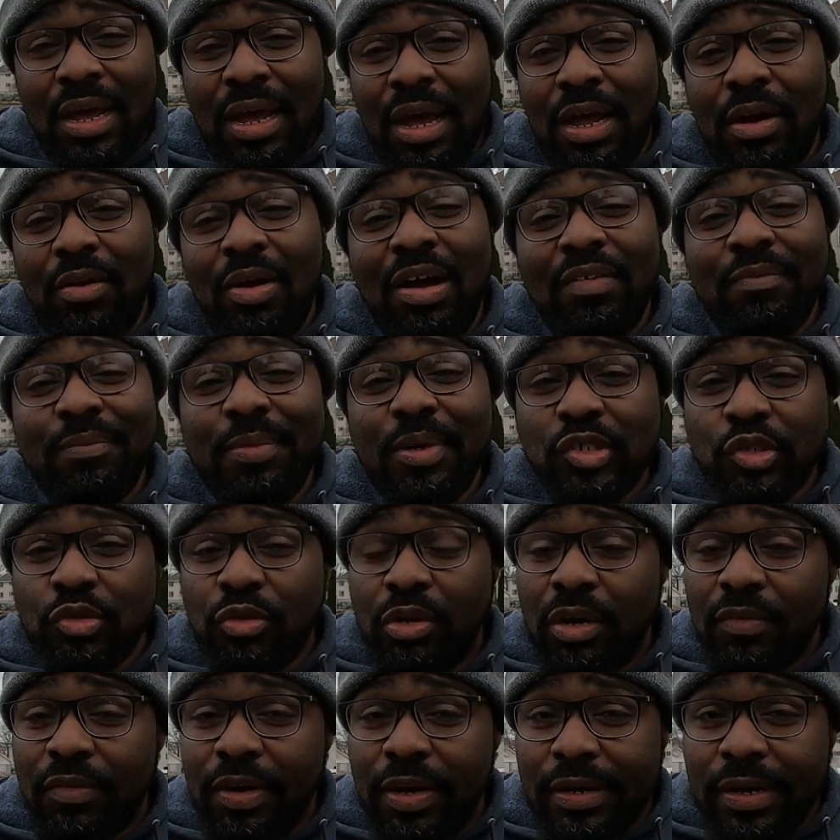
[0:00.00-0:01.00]
I don't have much on
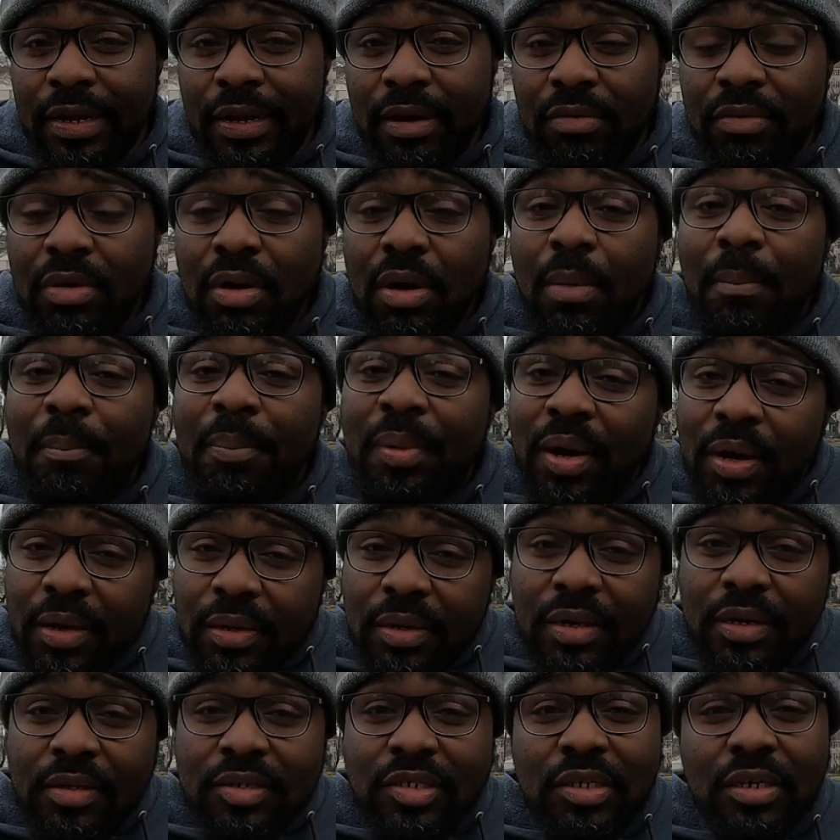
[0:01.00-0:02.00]
there right now,
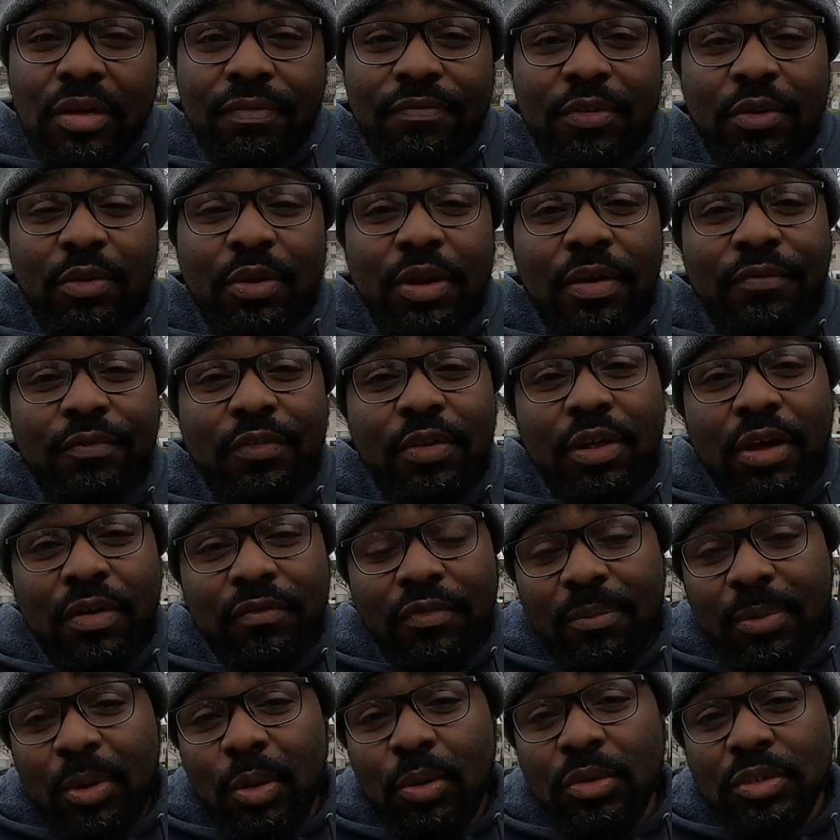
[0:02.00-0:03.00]
but there's enough on there if you're looking
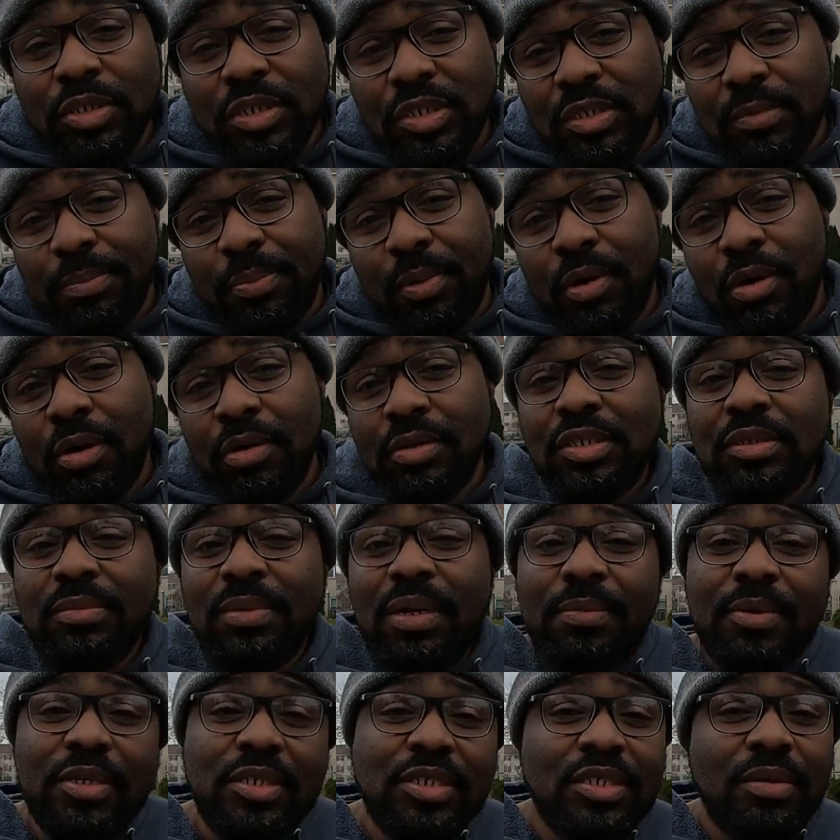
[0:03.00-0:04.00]
for motors and some parts and
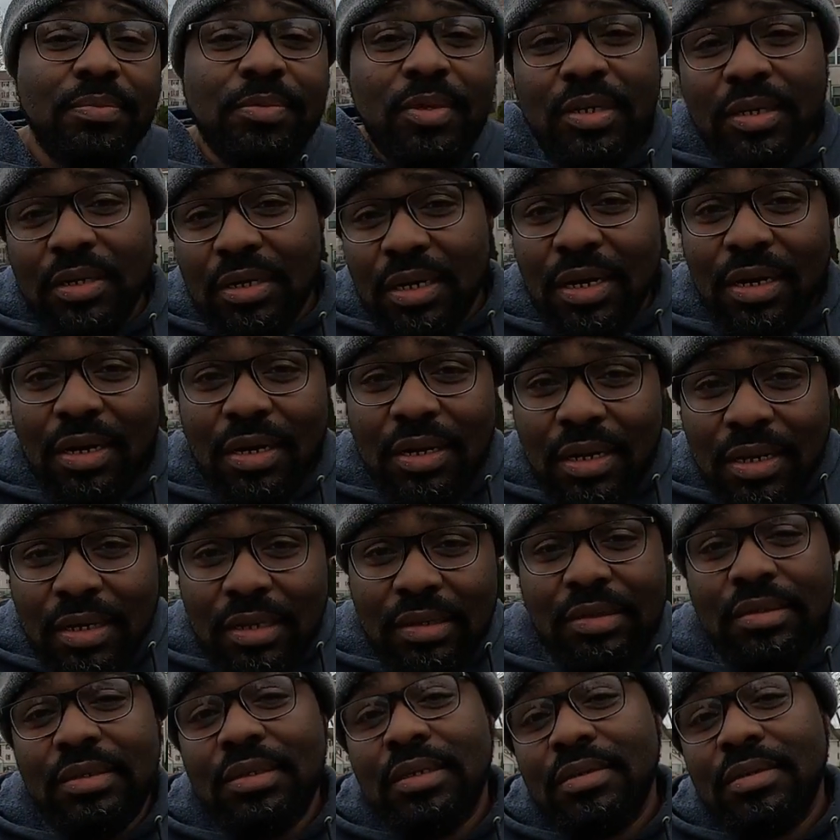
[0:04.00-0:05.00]
maybe something to kind of like,
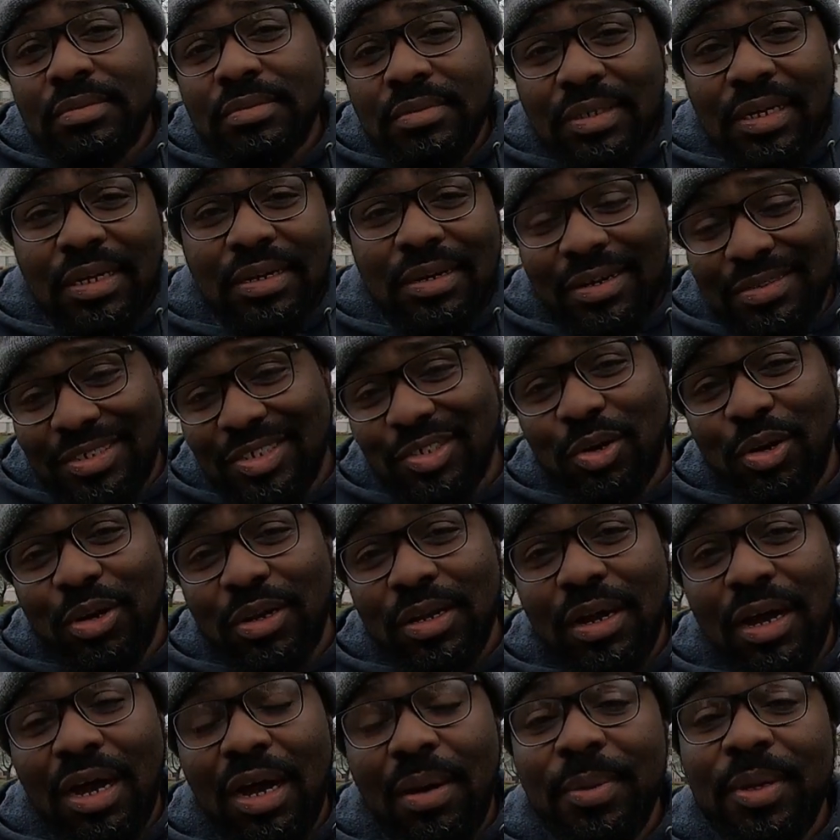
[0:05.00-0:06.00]
get started in
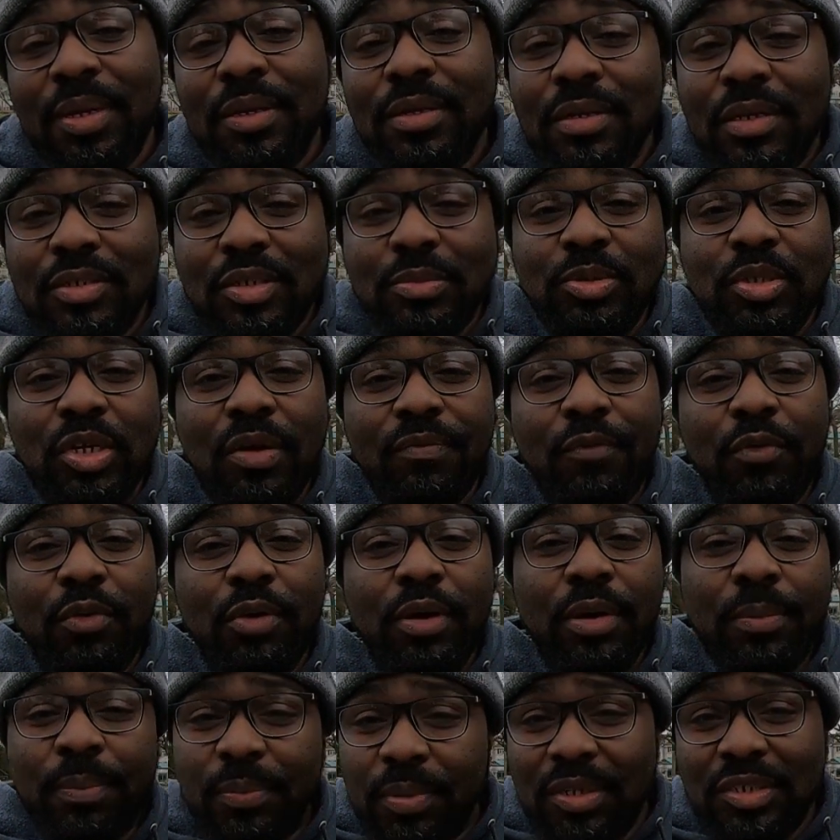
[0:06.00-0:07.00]
the hobby. There's some stuff on
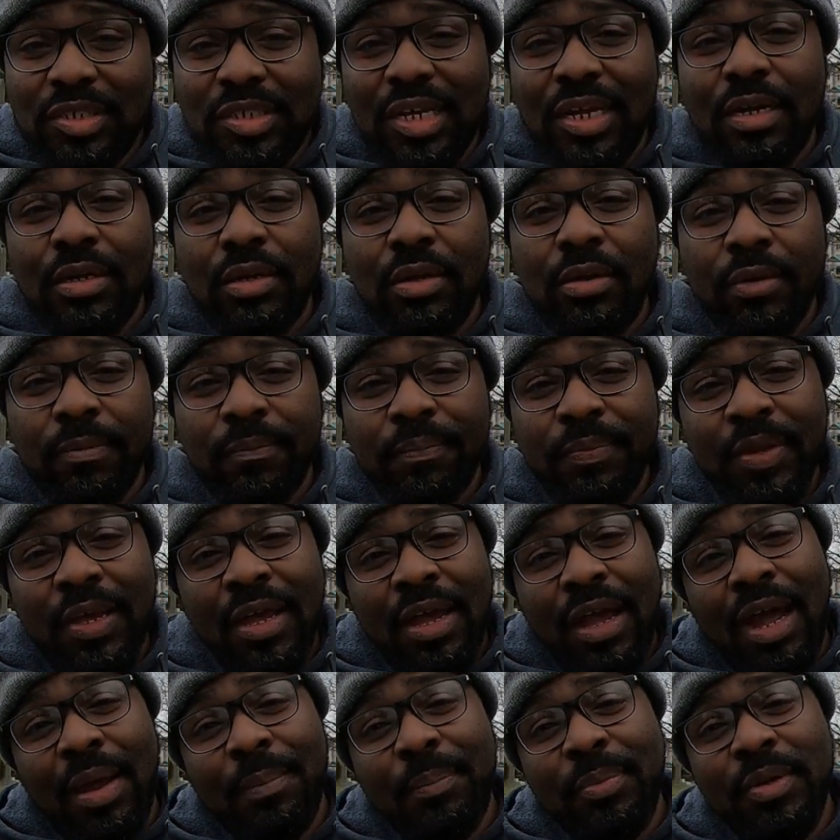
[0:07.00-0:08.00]
there. Please take a look.
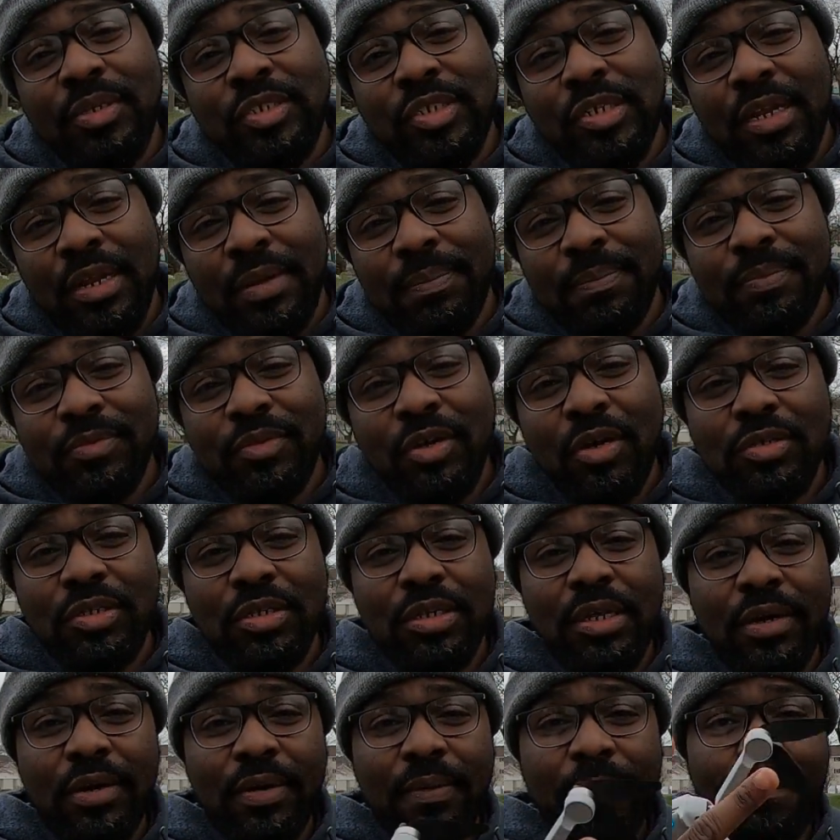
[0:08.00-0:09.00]
I appreciate it. Talk to
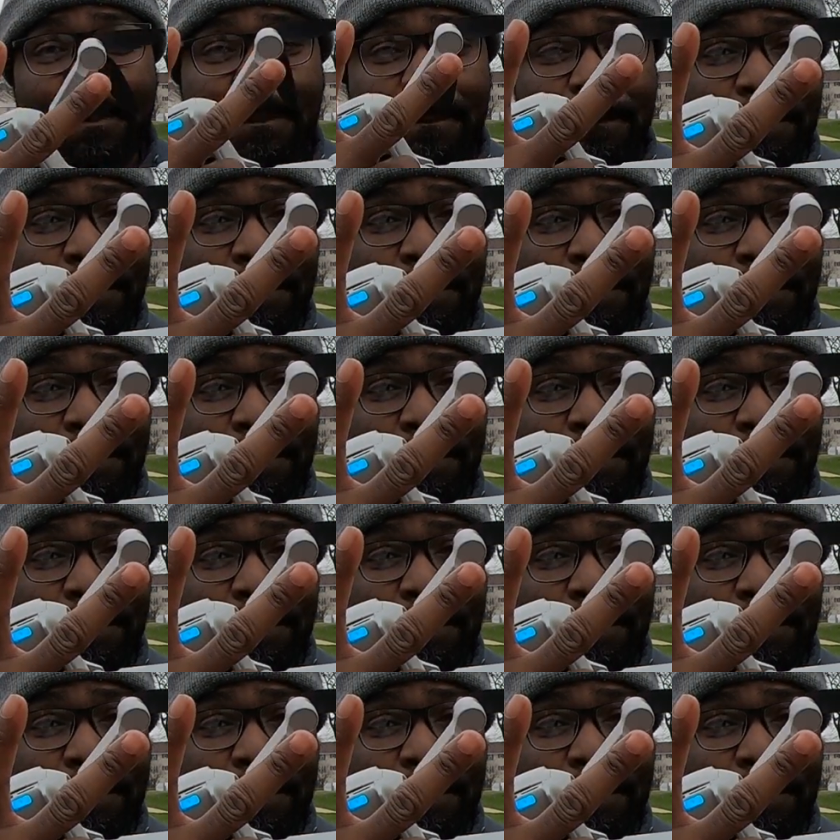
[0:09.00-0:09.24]
you later.